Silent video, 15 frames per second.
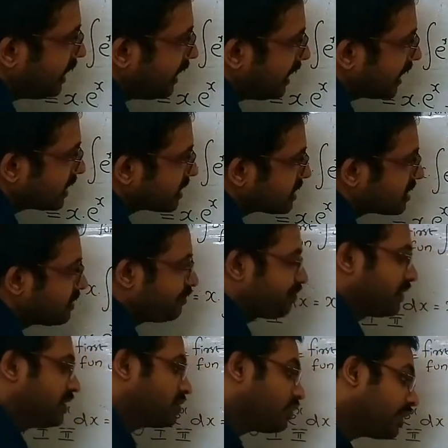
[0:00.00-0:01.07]
dx.
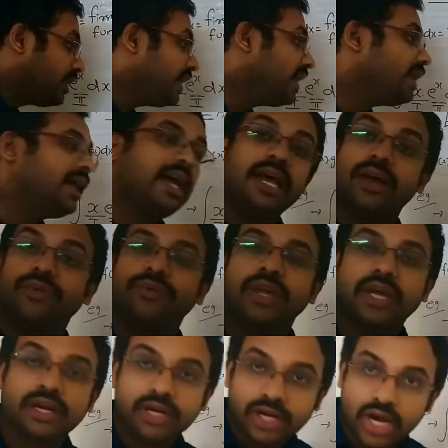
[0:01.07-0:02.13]
So here
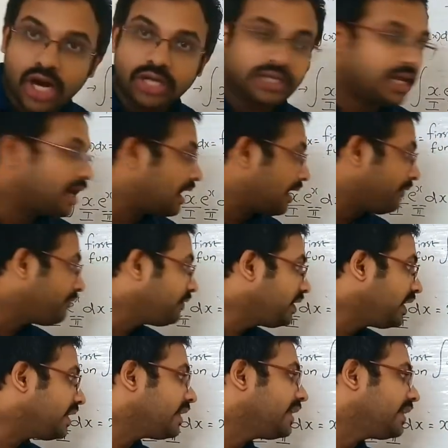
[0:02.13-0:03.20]
we are not,
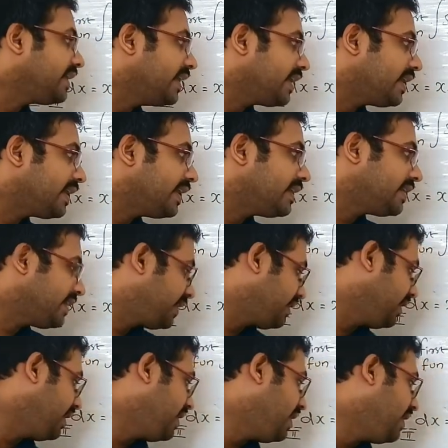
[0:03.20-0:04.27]
after
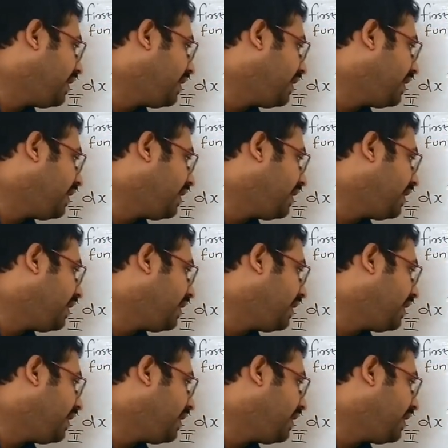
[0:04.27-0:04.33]
integrating